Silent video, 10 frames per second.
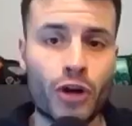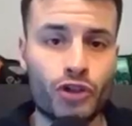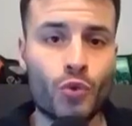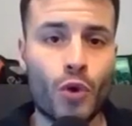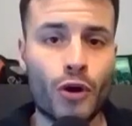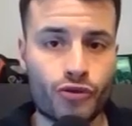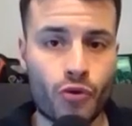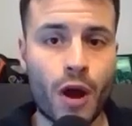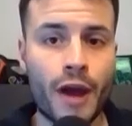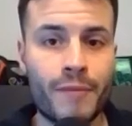you want to
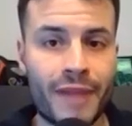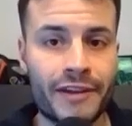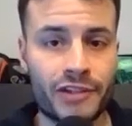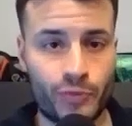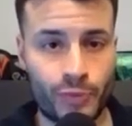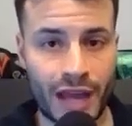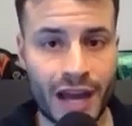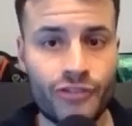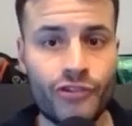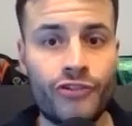try to make a
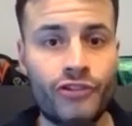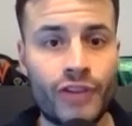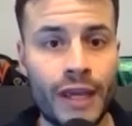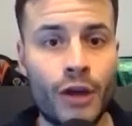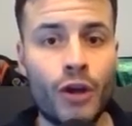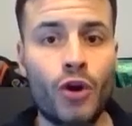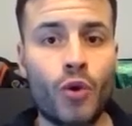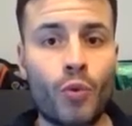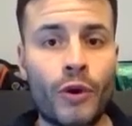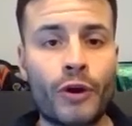splash and say,
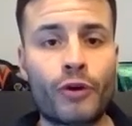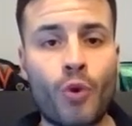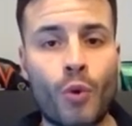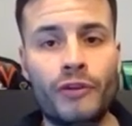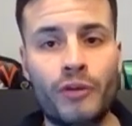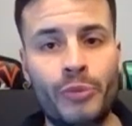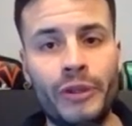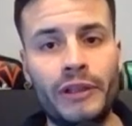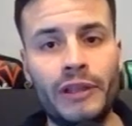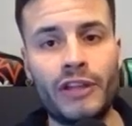we are going to
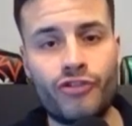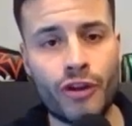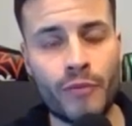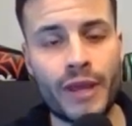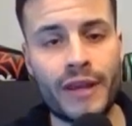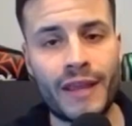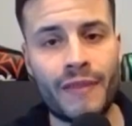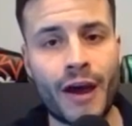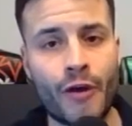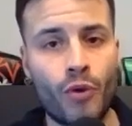be legitimate in
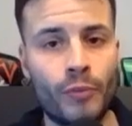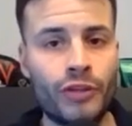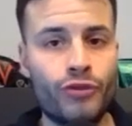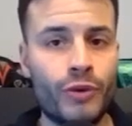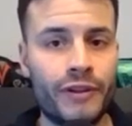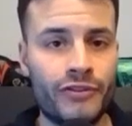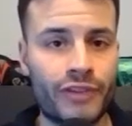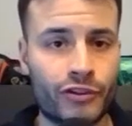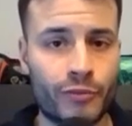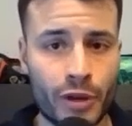not only doing these
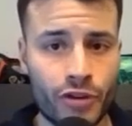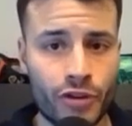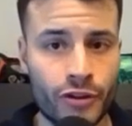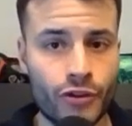exhibitions,